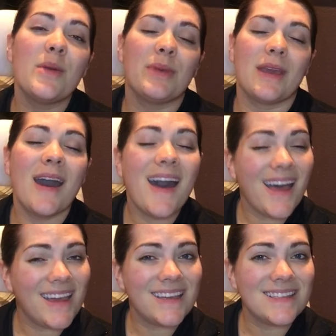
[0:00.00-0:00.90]

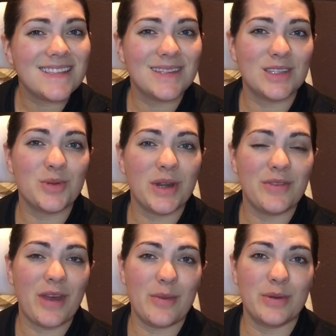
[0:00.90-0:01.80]
because the
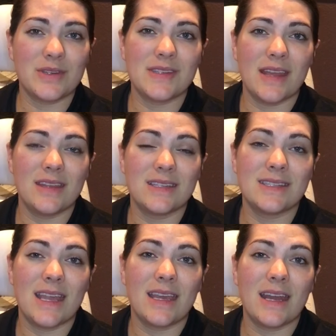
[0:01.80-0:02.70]
25% that's
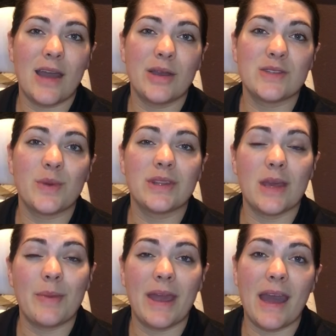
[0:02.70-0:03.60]
taken out is what
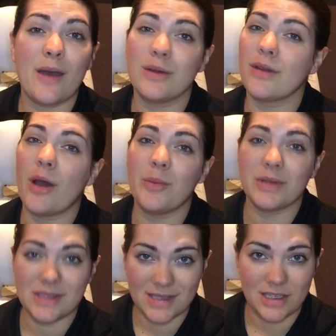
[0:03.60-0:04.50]
they pay out in
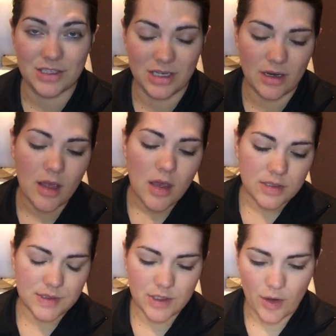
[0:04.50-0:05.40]
compensation.
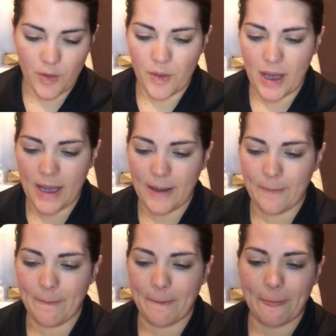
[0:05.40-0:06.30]
So,
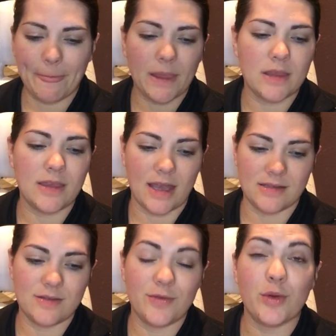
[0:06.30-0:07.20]

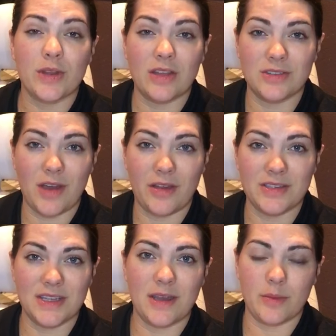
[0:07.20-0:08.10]
yes,
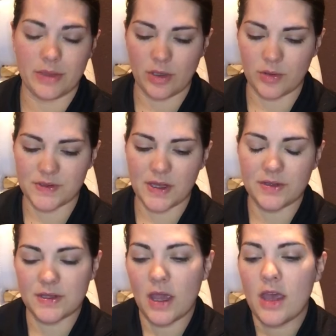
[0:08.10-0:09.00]
$4,000 in company
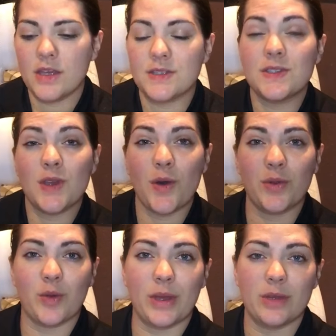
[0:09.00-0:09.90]
wholesales.
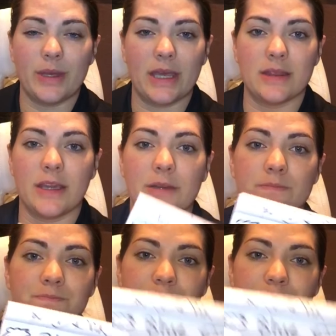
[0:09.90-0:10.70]
So the way that we get there,